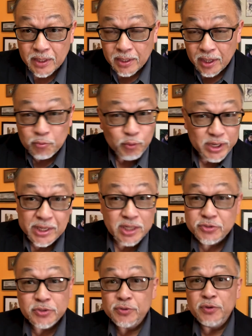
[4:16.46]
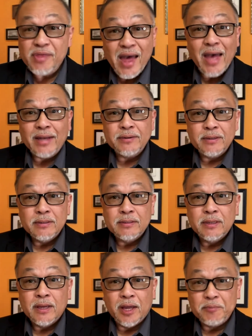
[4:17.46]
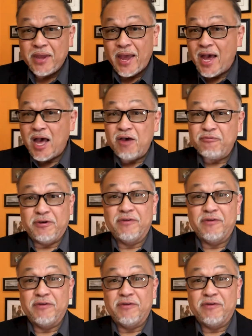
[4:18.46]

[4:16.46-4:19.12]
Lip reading: and we need to do that on behalf